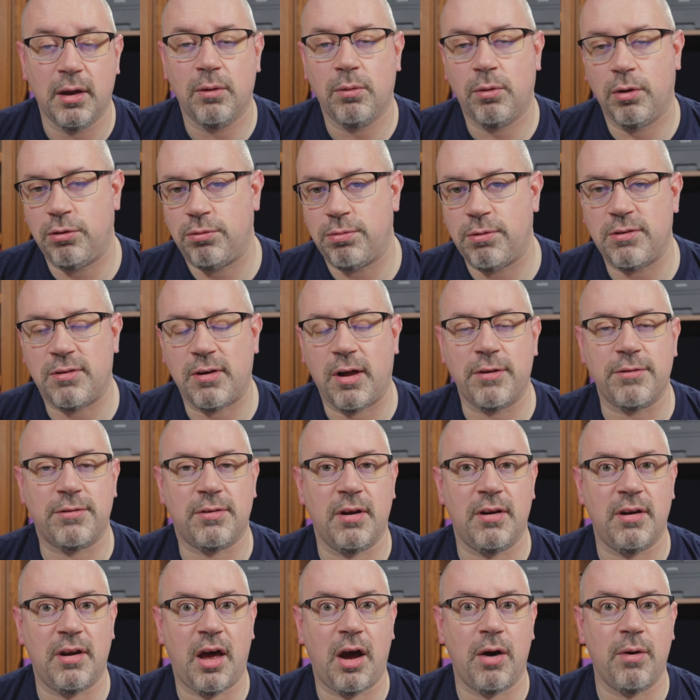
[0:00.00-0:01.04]
which results
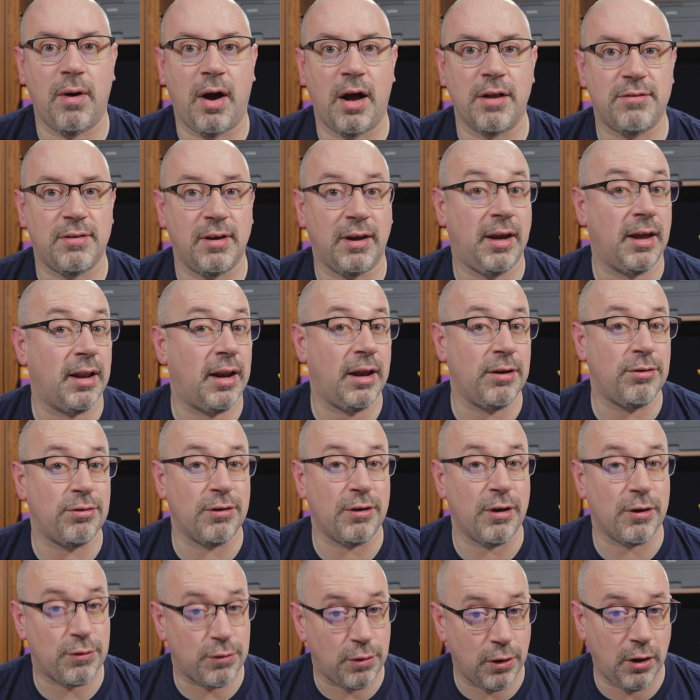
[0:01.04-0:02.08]
in no
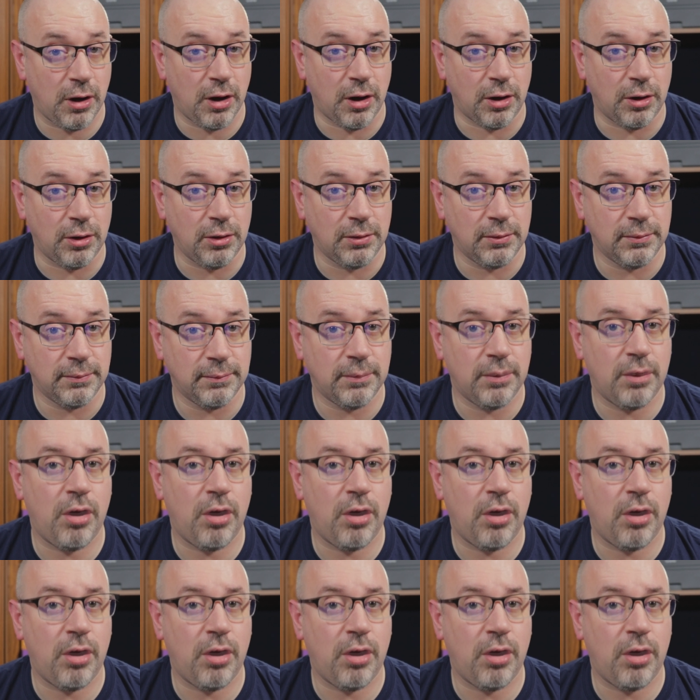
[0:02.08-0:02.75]
articulation at all,